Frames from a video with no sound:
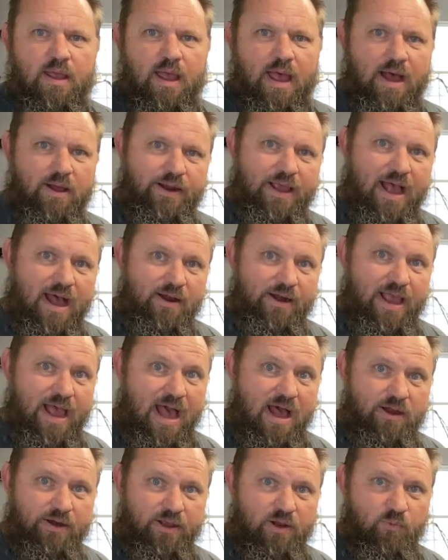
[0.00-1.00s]
Howdy, howdy,
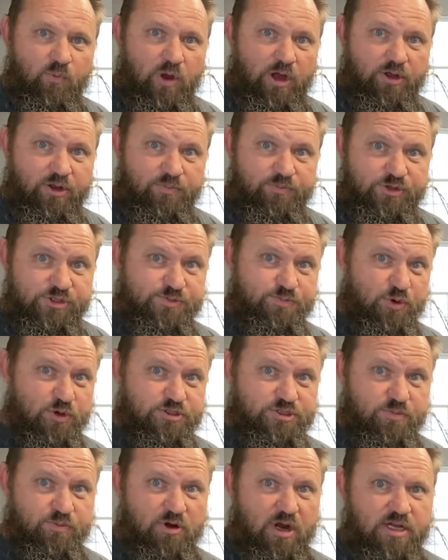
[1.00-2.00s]
howdy, and welcome to the
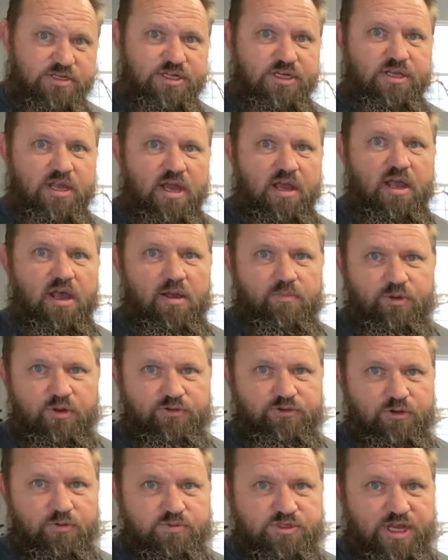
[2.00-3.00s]
SportsterProject.com
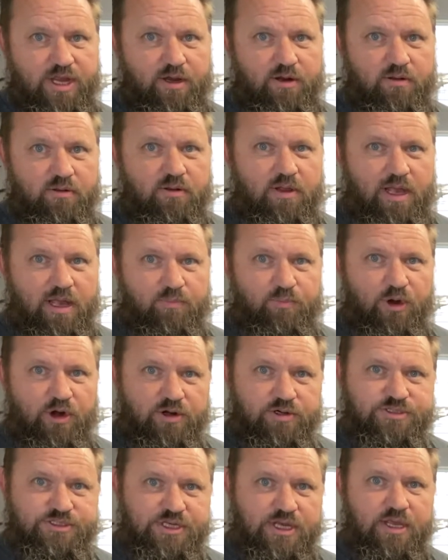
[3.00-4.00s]
YouTube channel. I'm
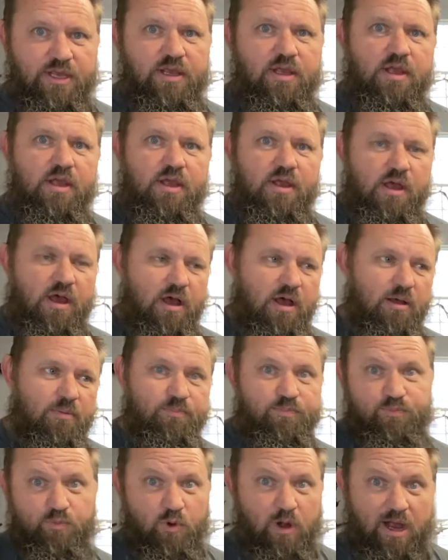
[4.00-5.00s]
Hersey.
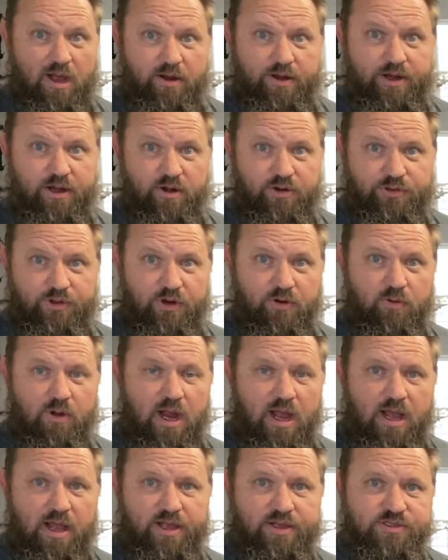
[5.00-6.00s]
We're out here in the
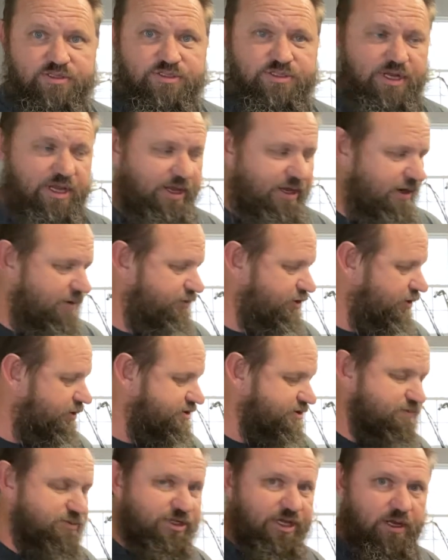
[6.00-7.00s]
garage, and I'm doing
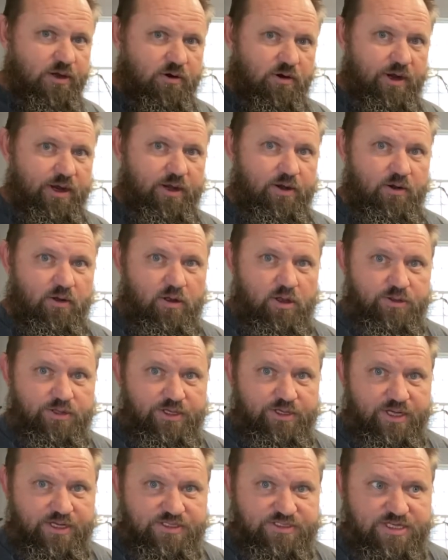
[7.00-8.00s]
some tinkering on the
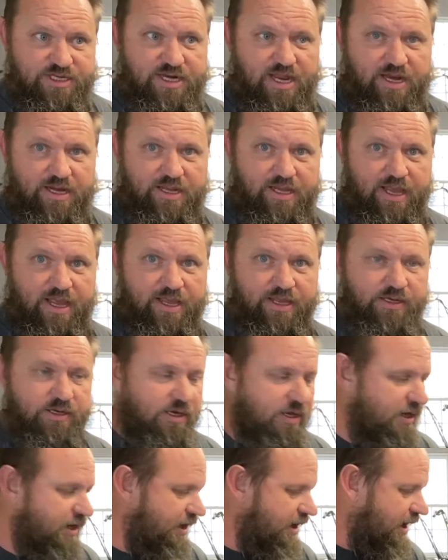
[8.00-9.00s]
1988
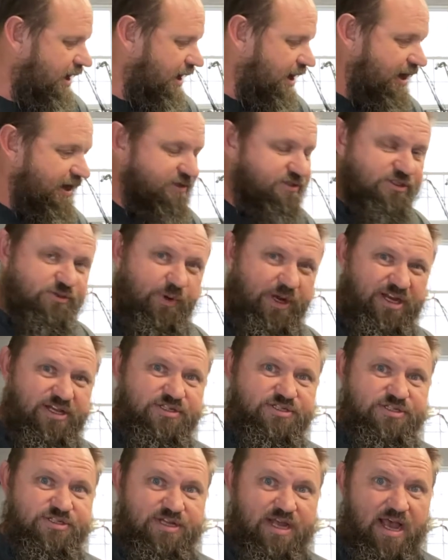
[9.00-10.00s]

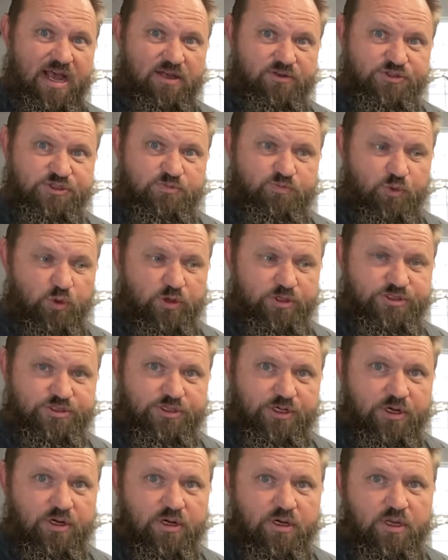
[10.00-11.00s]
Swedish Style
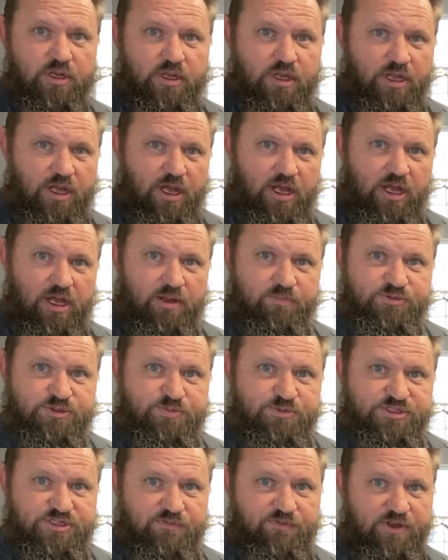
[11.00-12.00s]
Sportster.
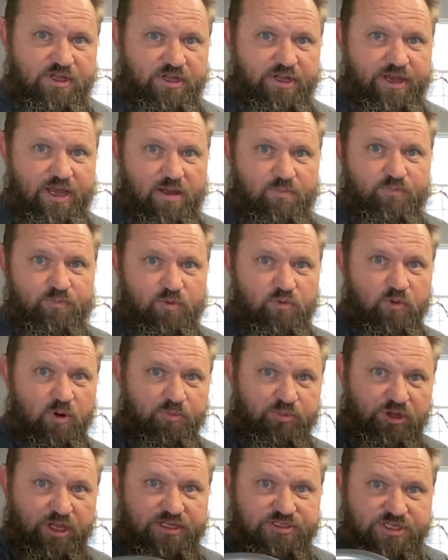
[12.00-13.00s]
Specifically, I'm
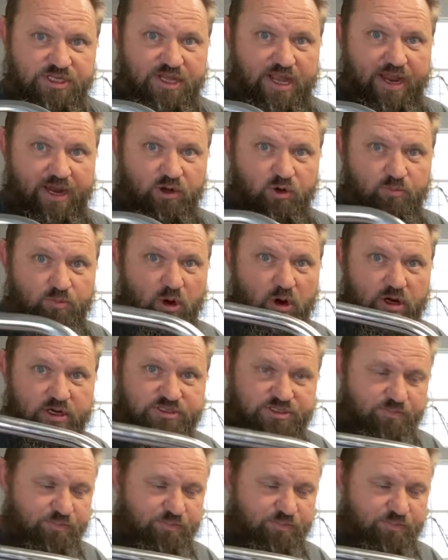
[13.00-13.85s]
replacing the handlebars.